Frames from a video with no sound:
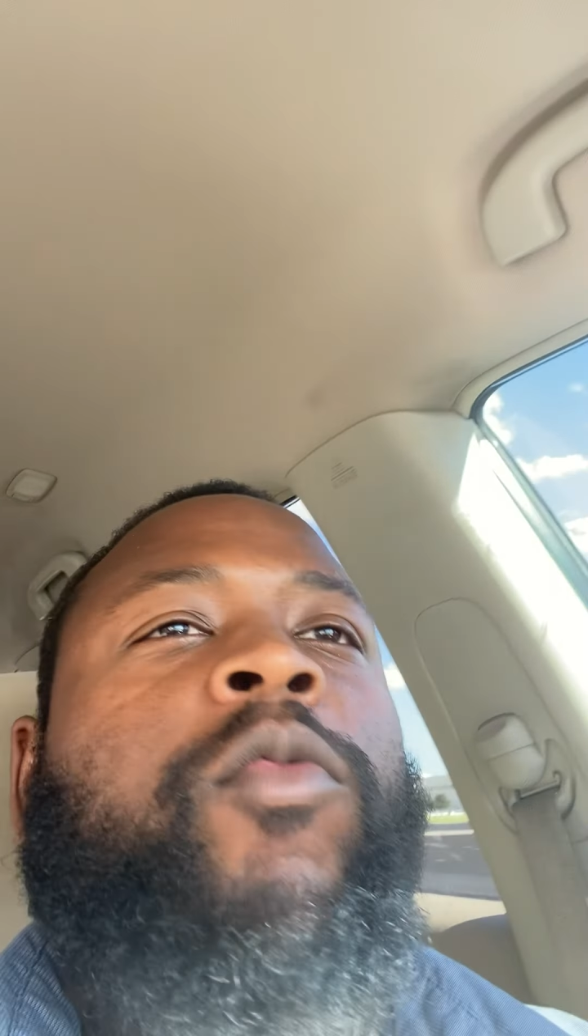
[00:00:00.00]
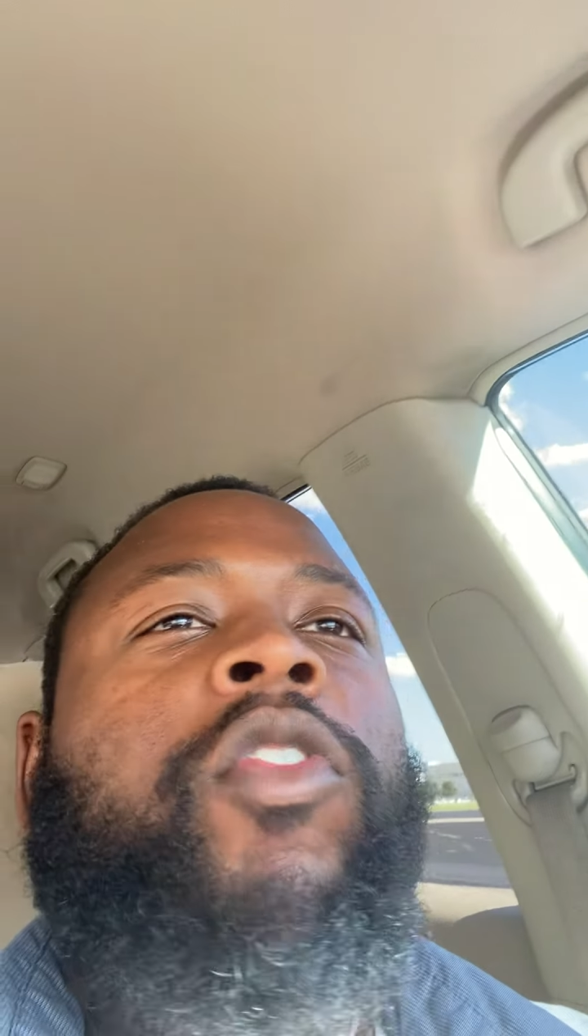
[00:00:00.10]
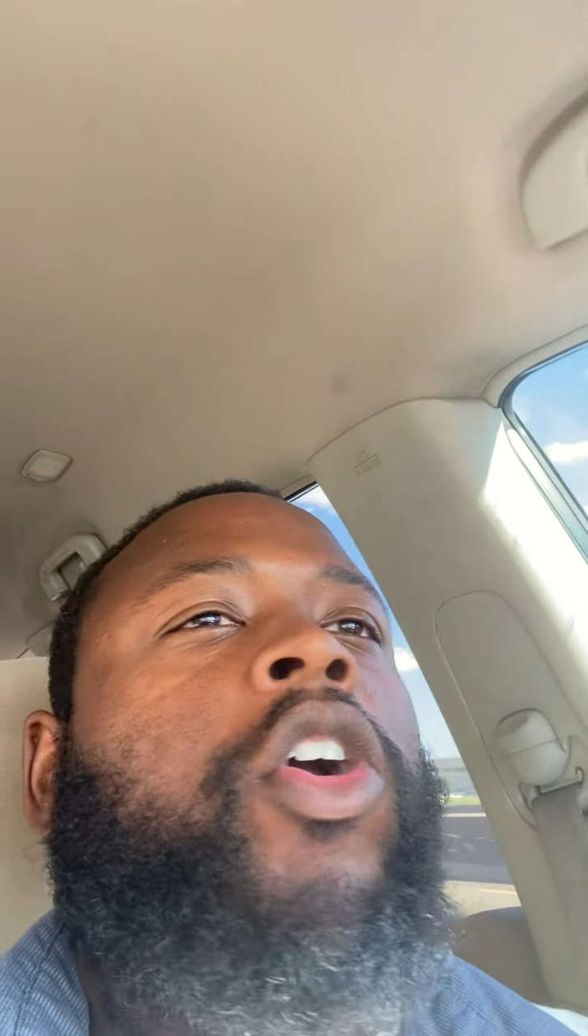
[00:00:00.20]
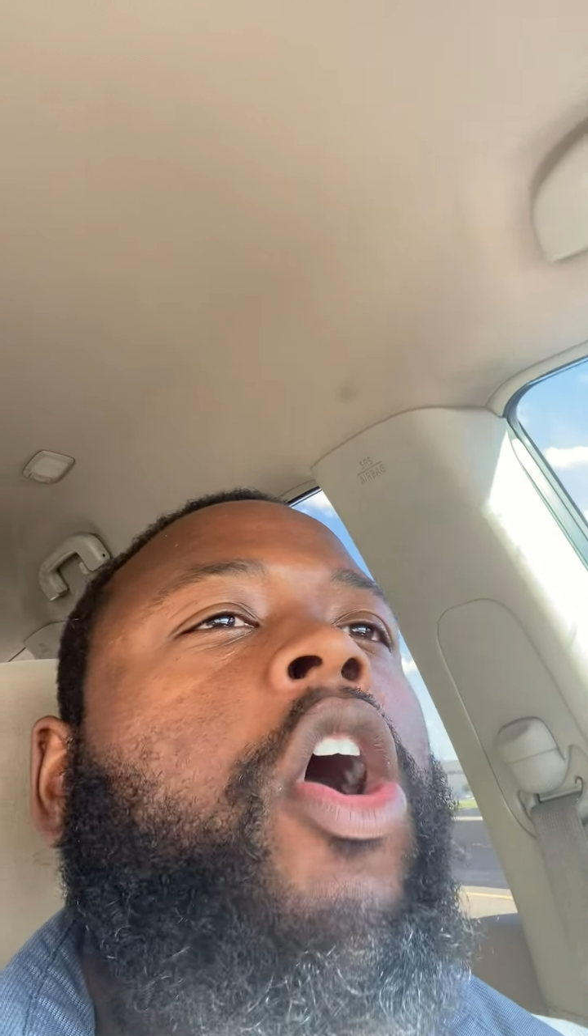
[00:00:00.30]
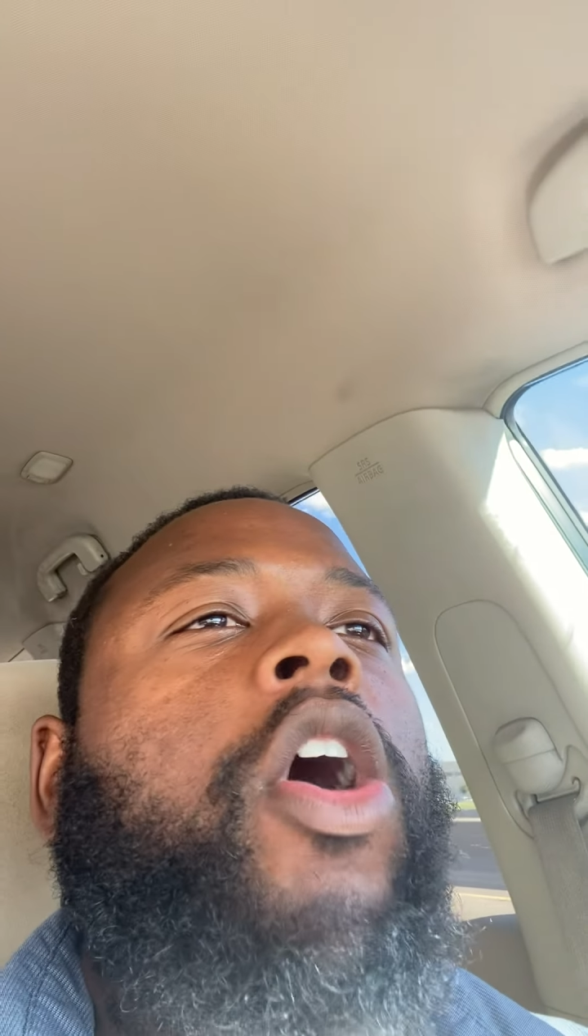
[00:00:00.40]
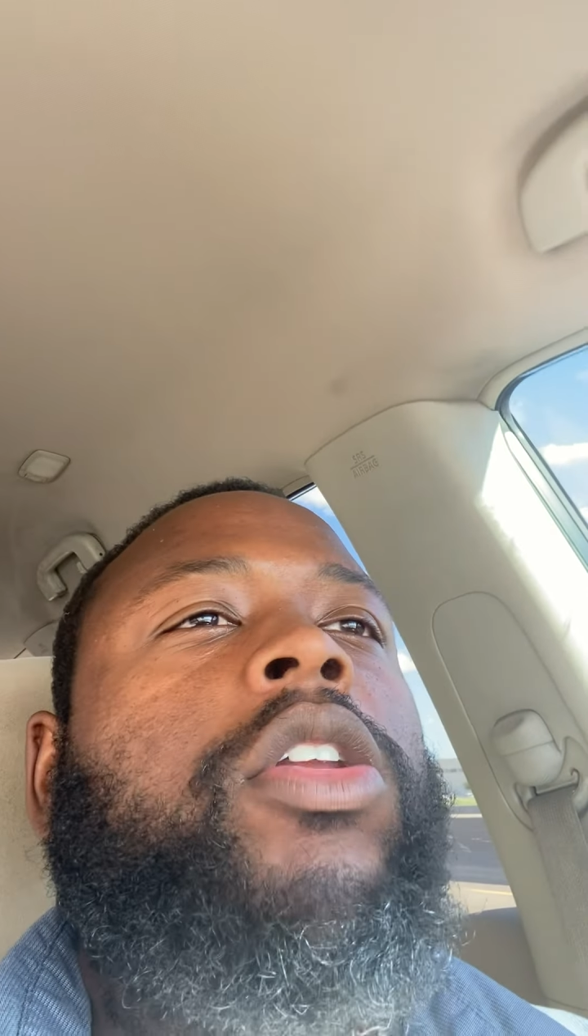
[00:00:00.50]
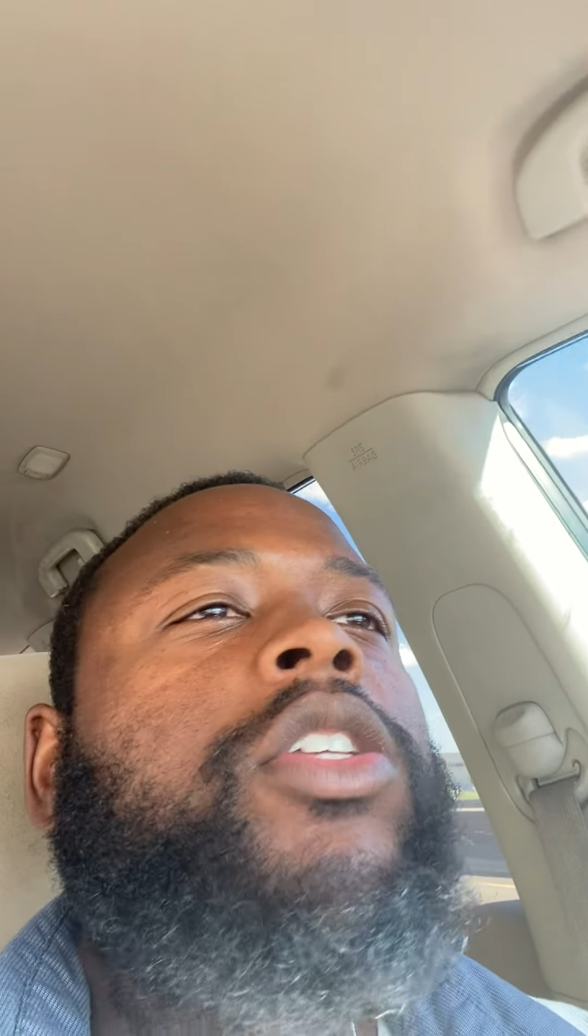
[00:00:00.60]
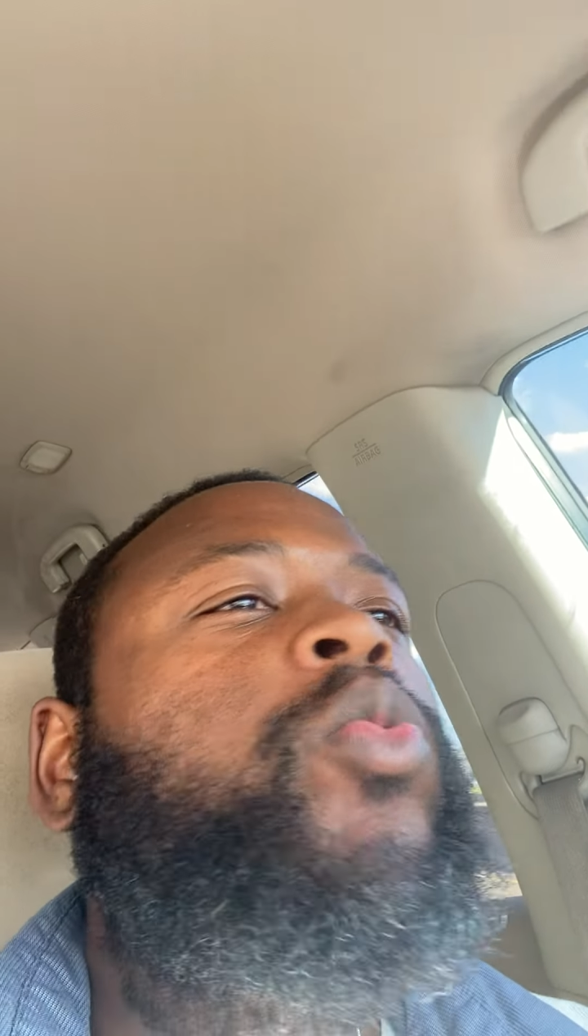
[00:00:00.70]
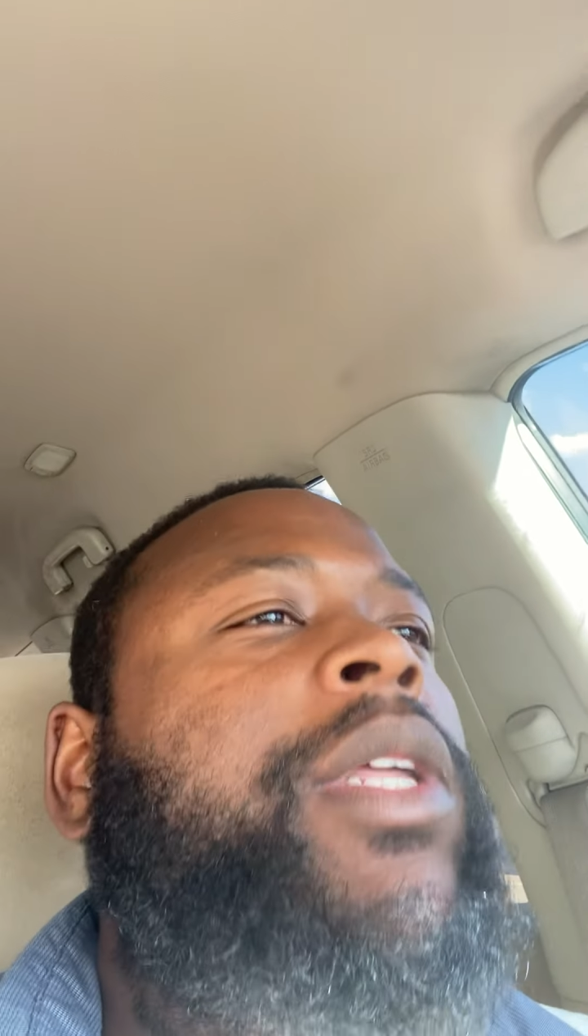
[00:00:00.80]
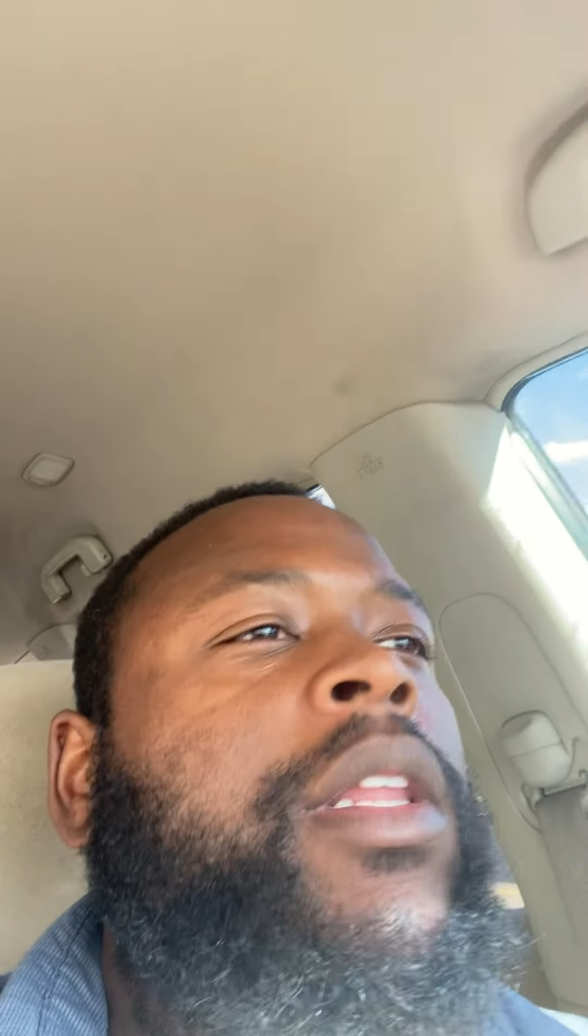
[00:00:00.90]

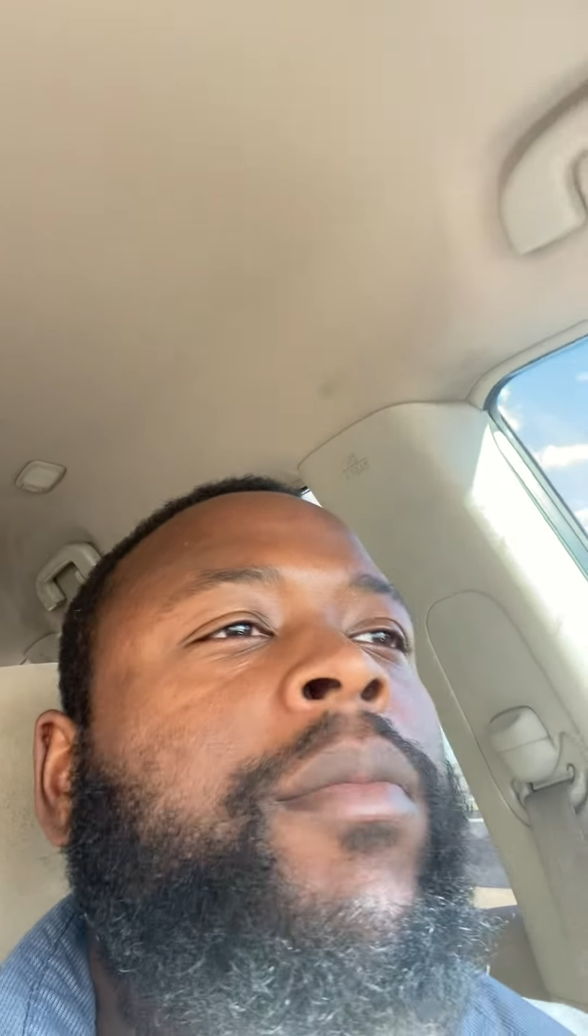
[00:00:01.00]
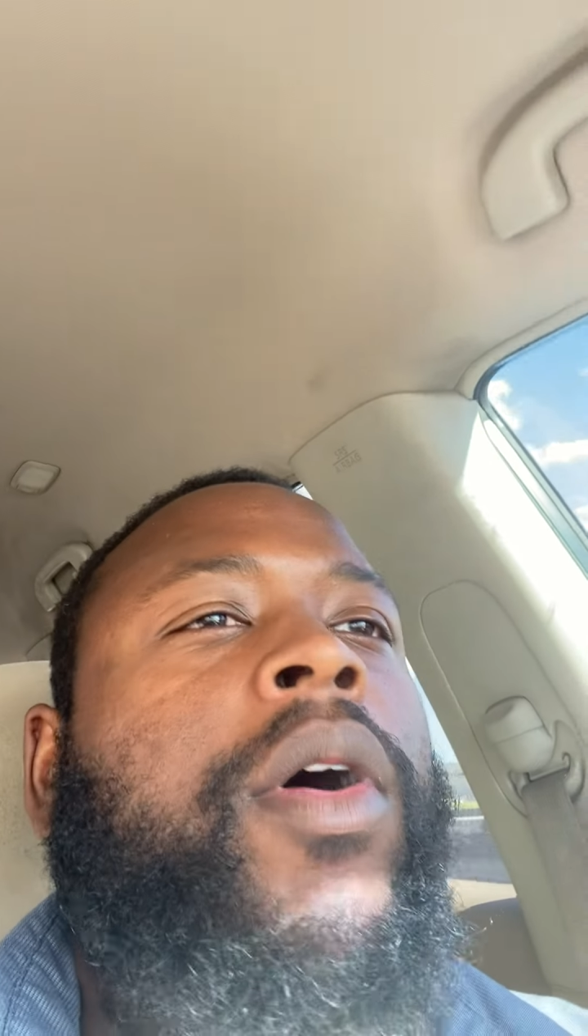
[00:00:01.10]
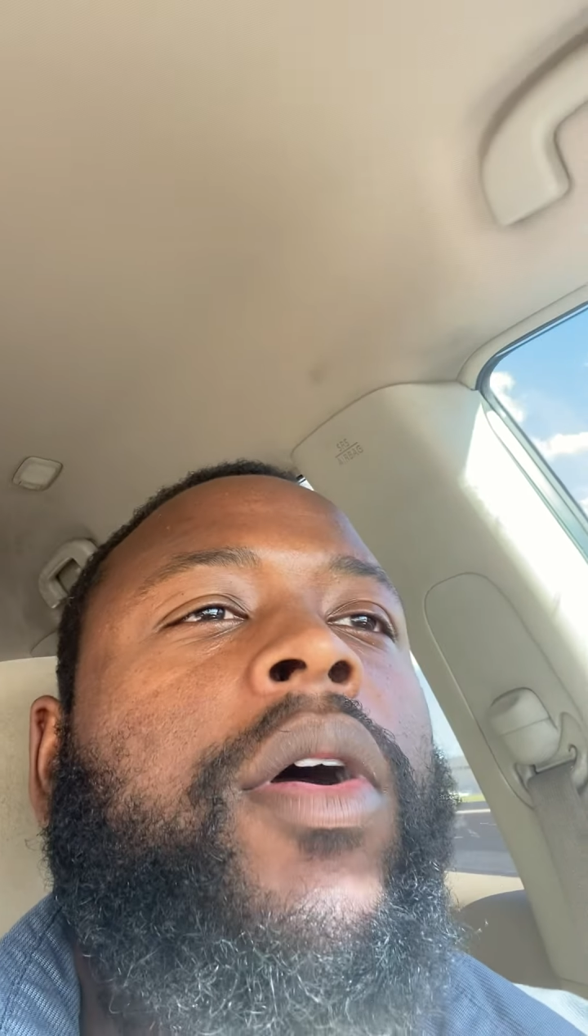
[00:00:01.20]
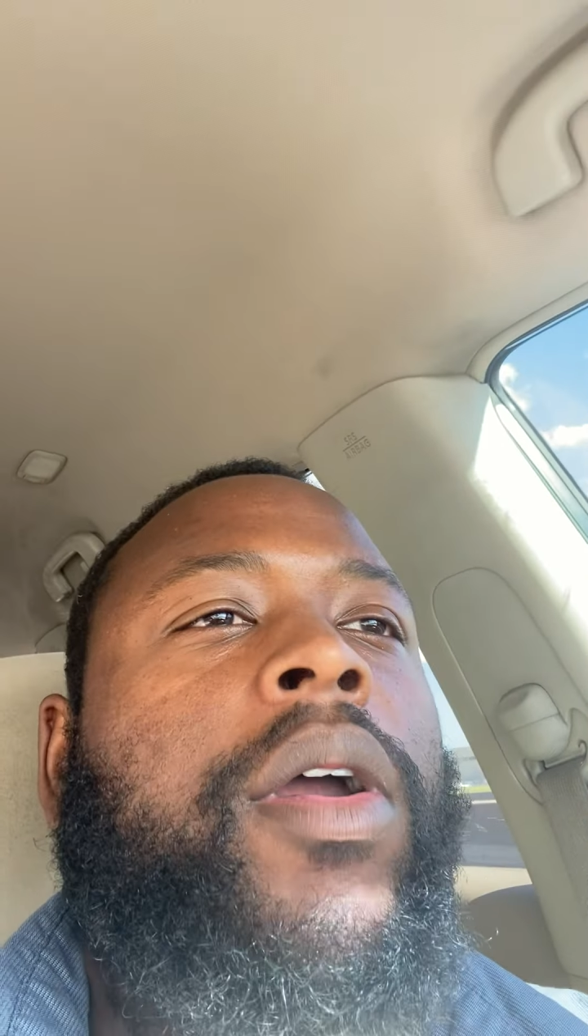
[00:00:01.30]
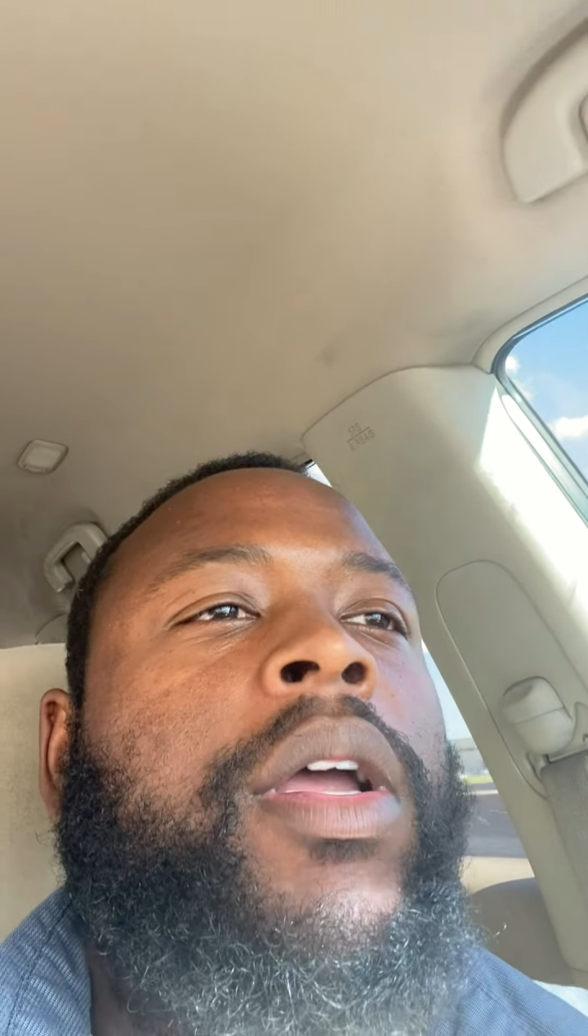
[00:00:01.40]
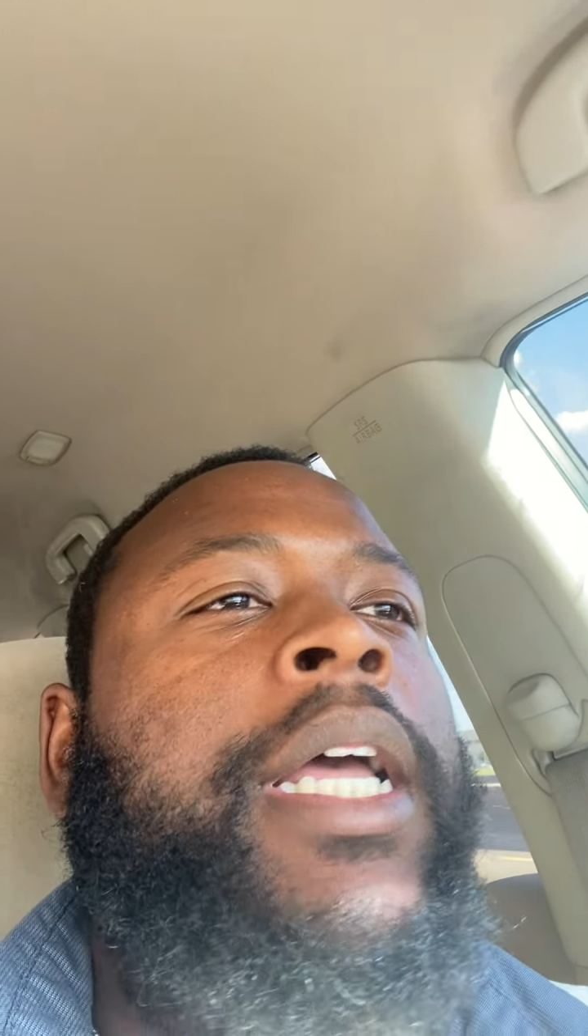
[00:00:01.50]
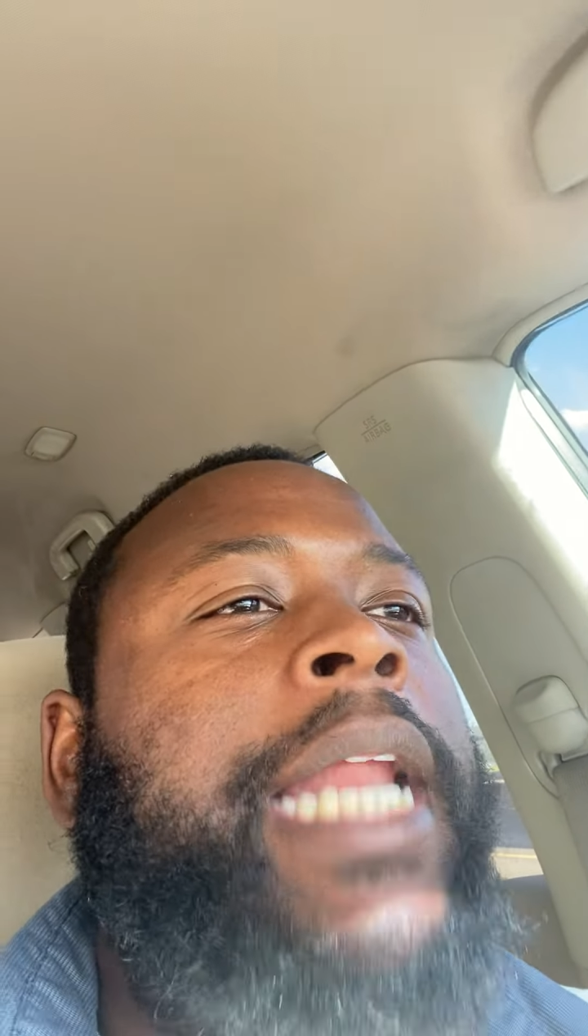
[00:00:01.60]
regardless with Lamar.